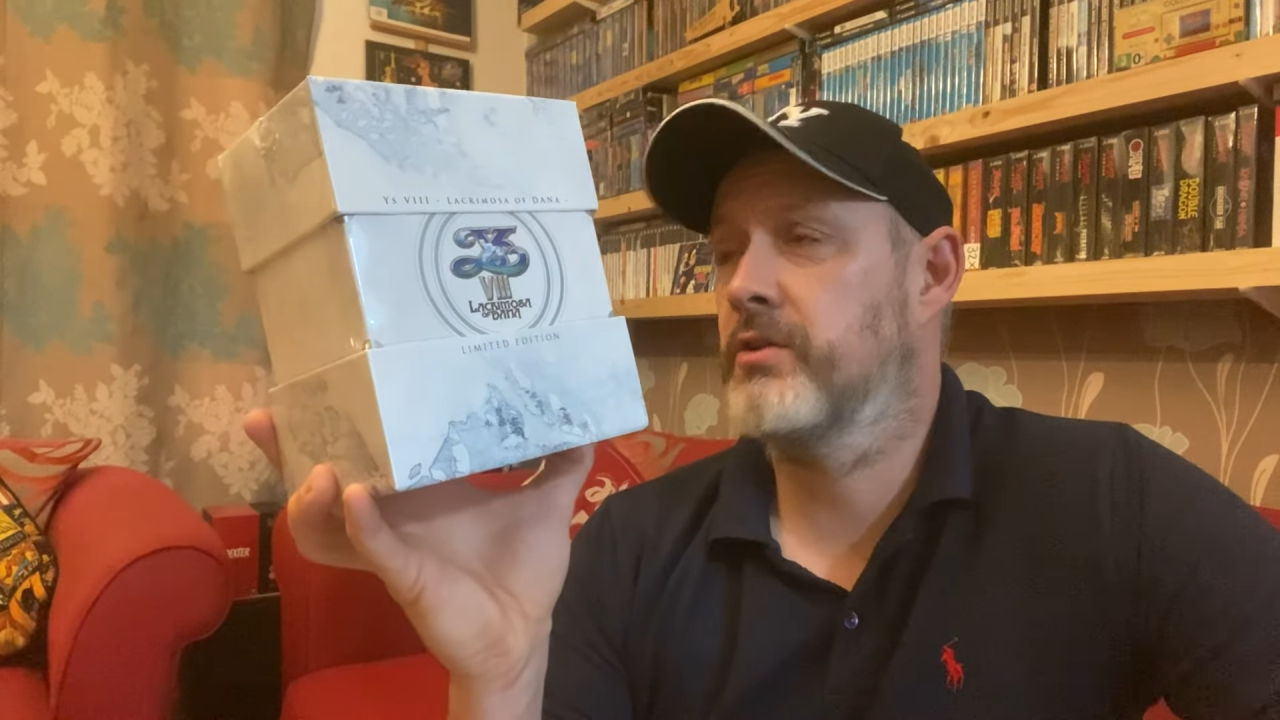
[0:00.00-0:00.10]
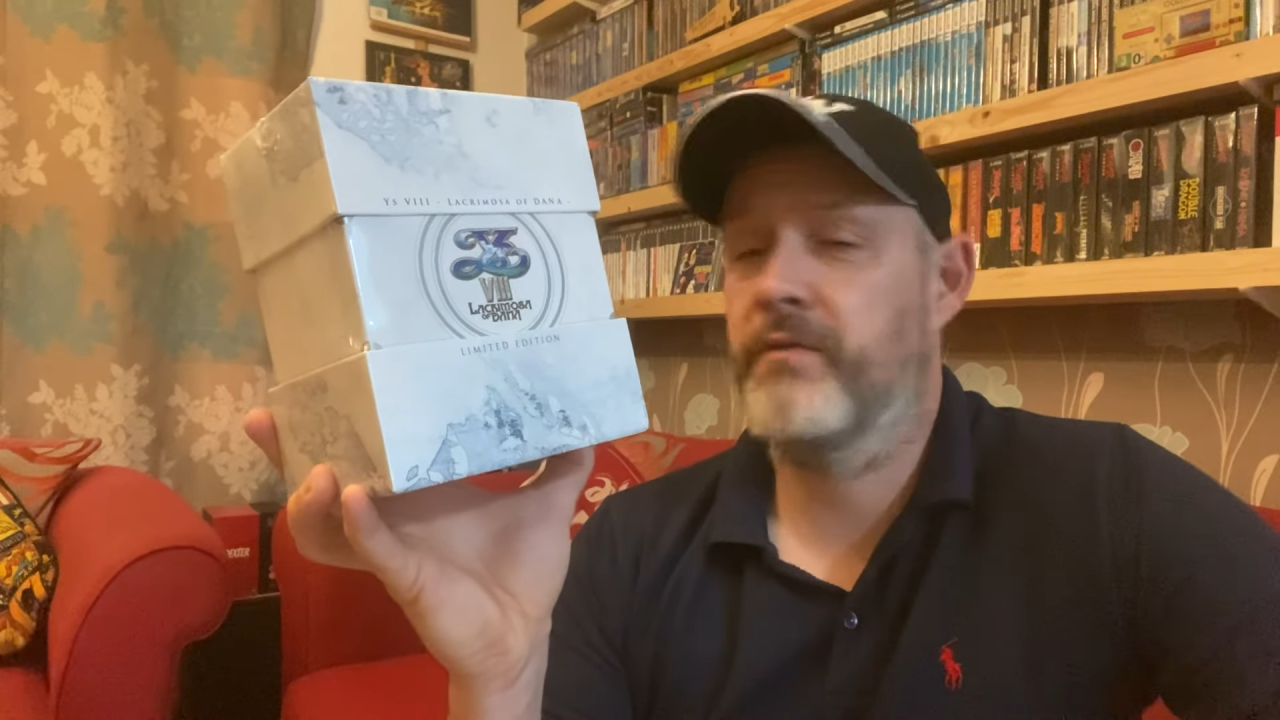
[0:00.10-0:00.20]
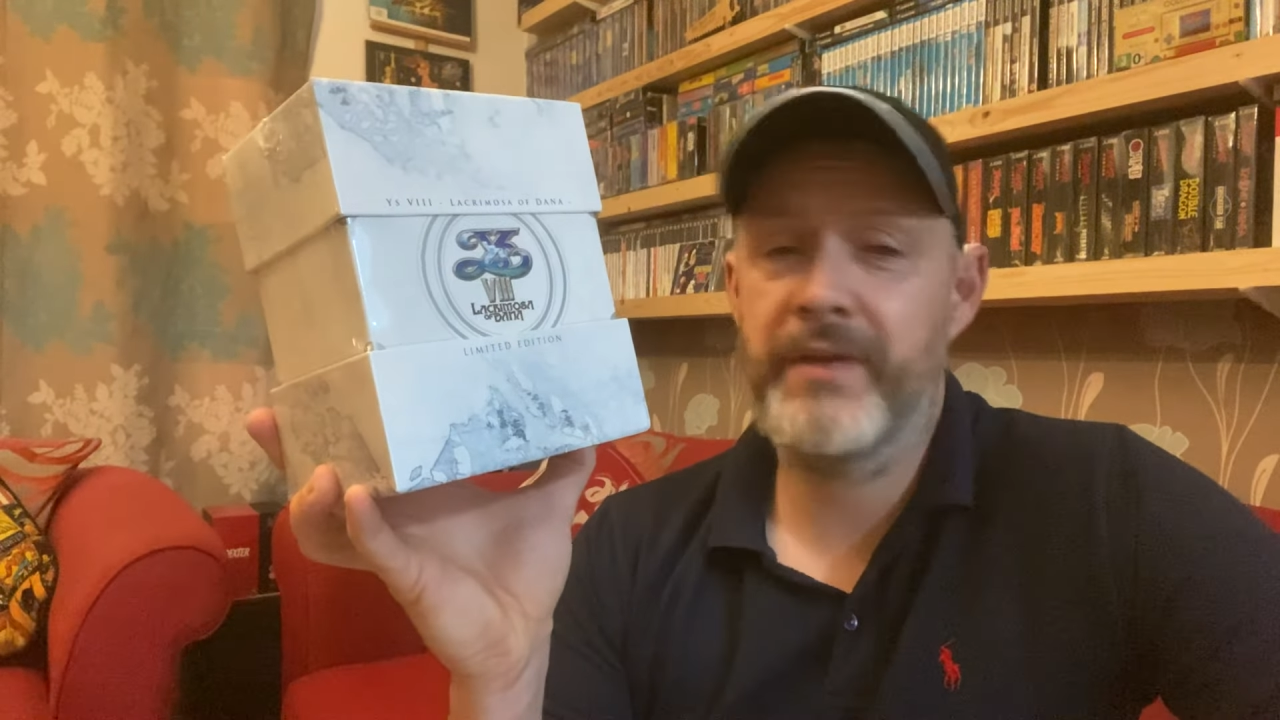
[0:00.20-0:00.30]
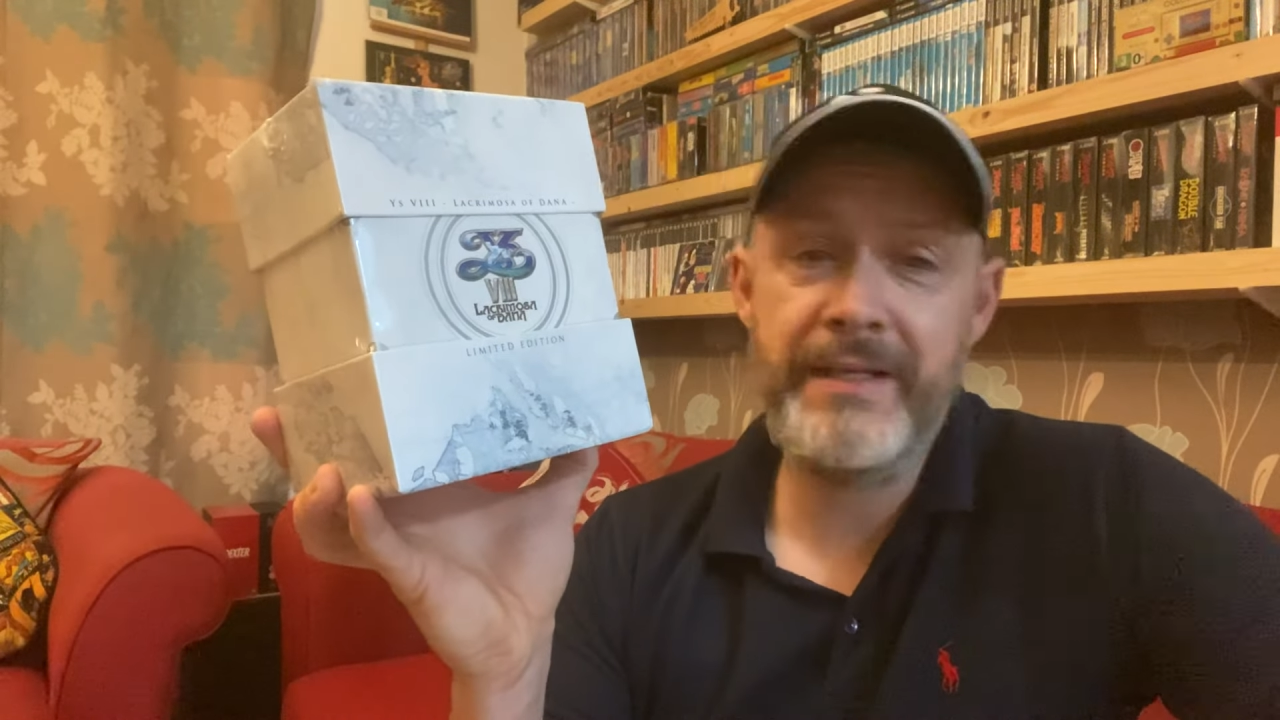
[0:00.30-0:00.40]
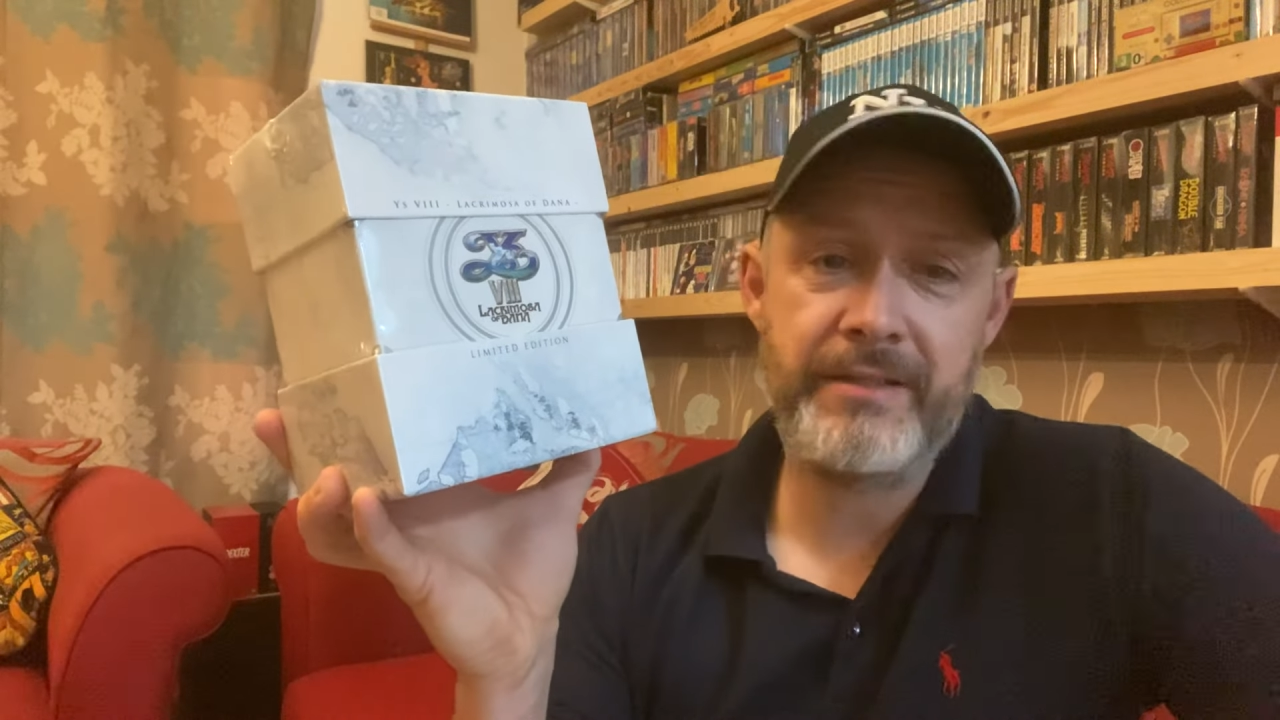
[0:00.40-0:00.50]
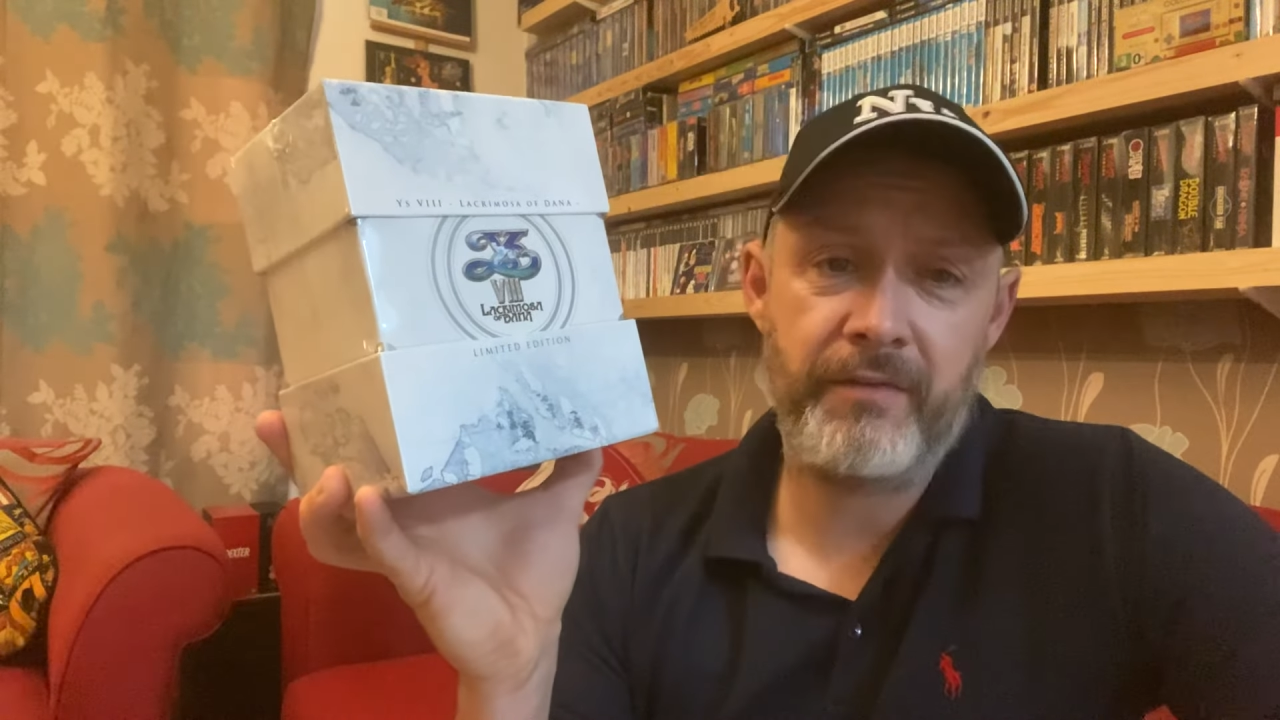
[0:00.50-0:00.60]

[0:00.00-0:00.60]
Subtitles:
on the Vita.